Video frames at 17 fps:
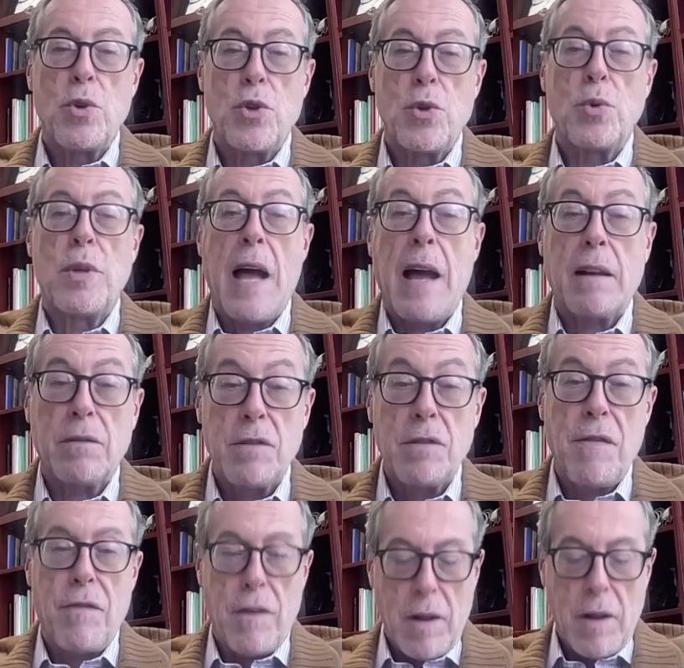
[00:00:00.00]
should
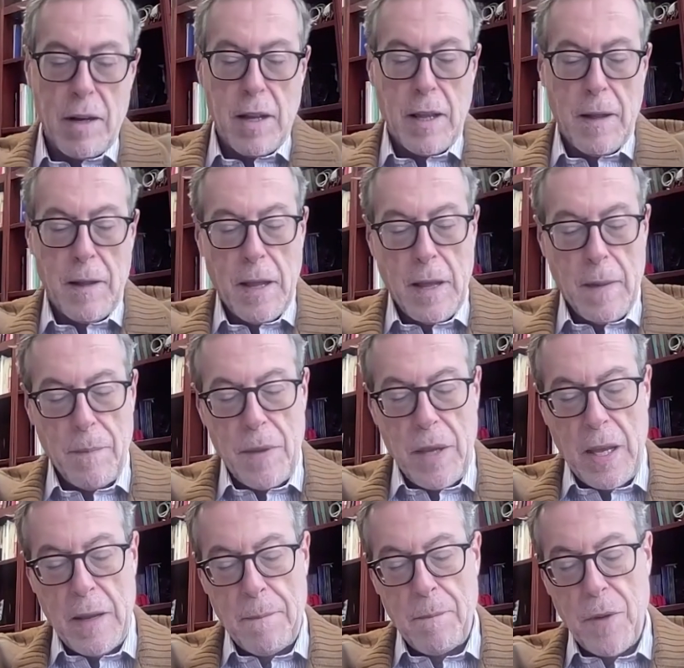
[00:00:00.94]
act differently
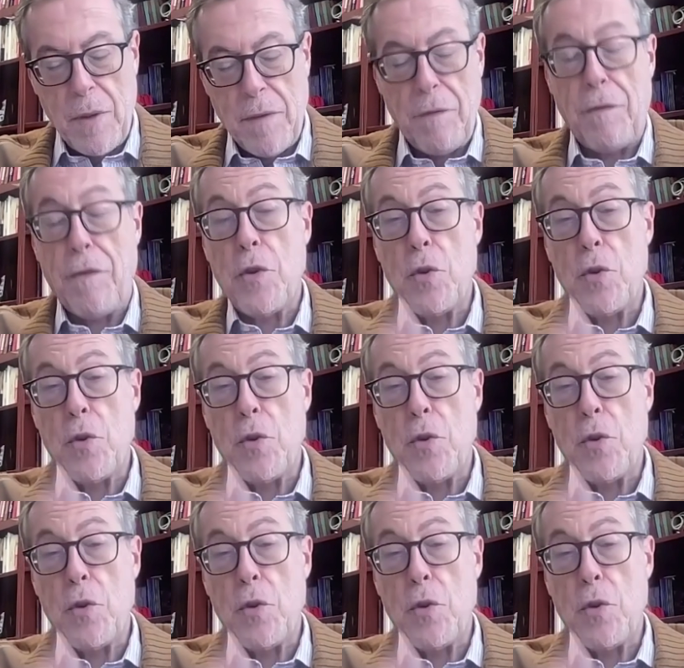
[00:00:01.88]
in